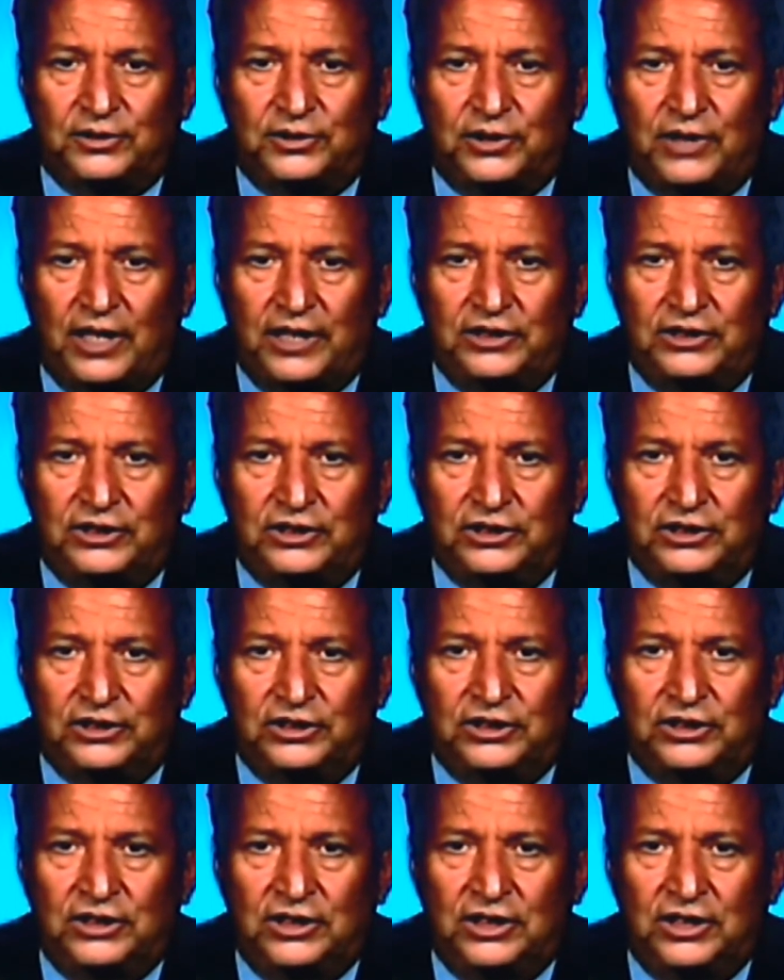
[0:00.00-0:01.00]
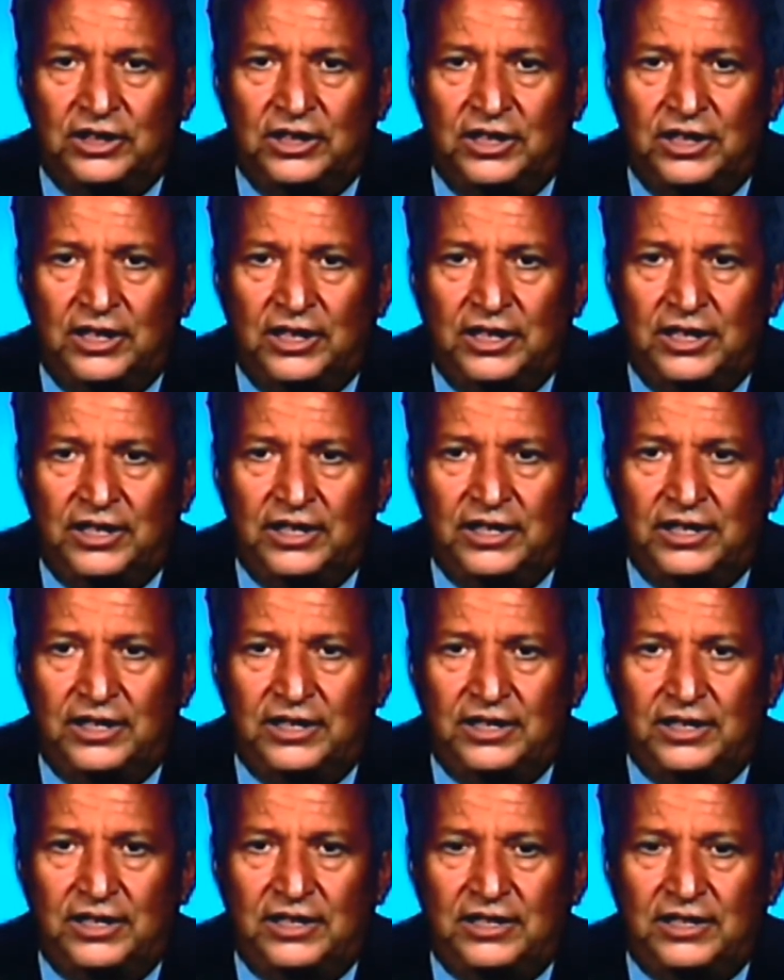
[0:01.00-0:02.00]
crises,
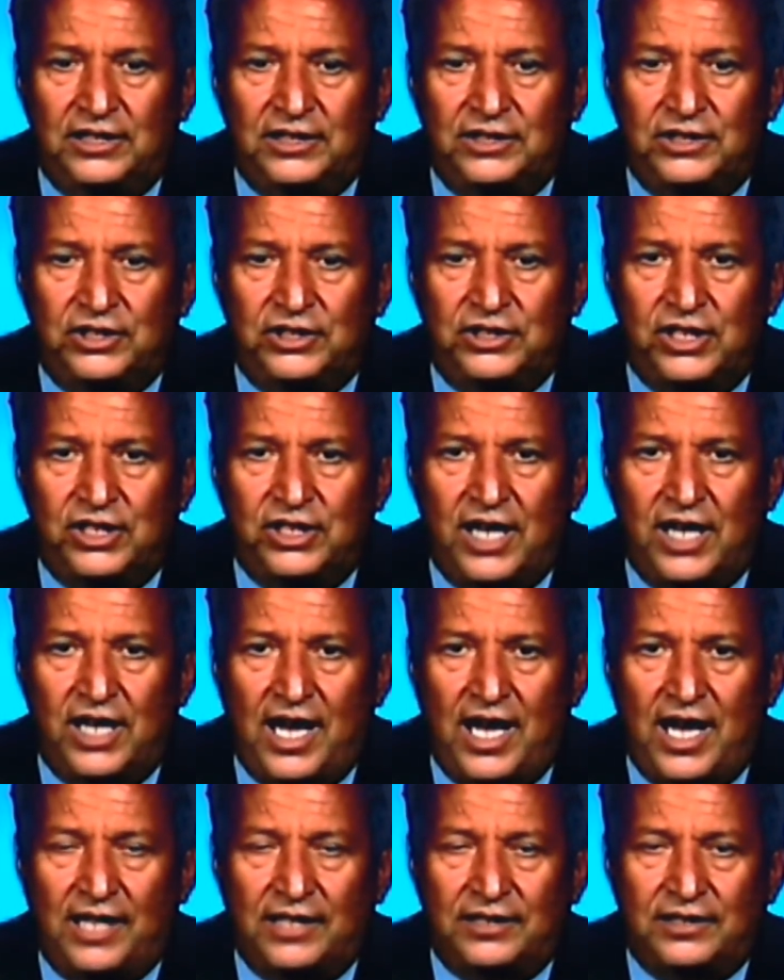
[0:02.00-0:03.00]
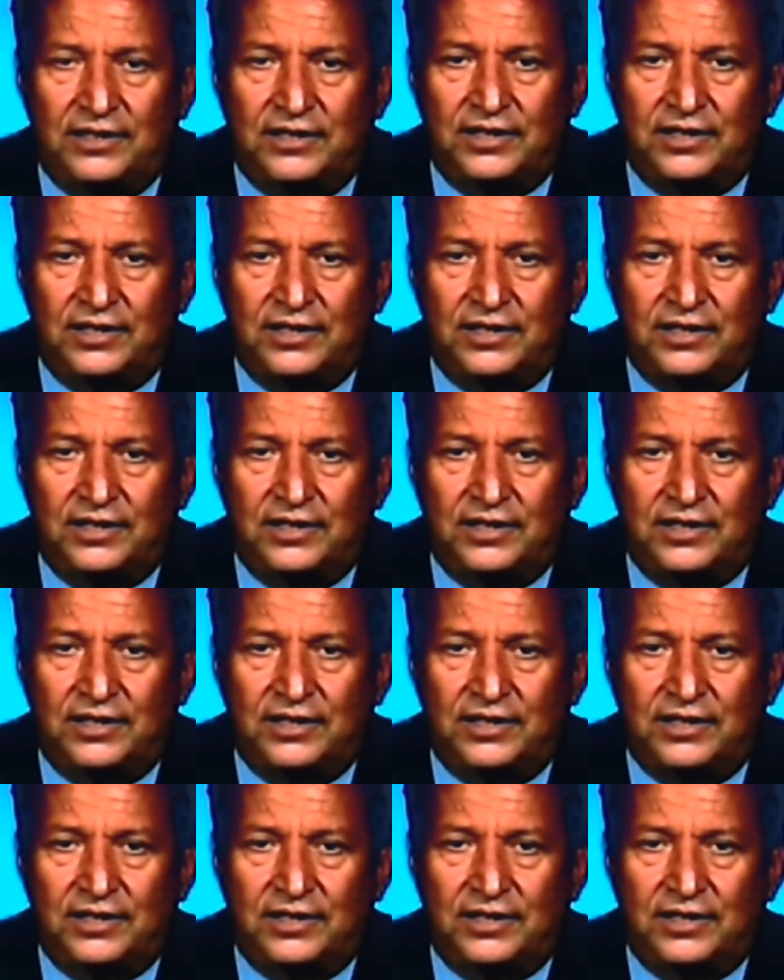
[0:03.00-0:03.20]
it is that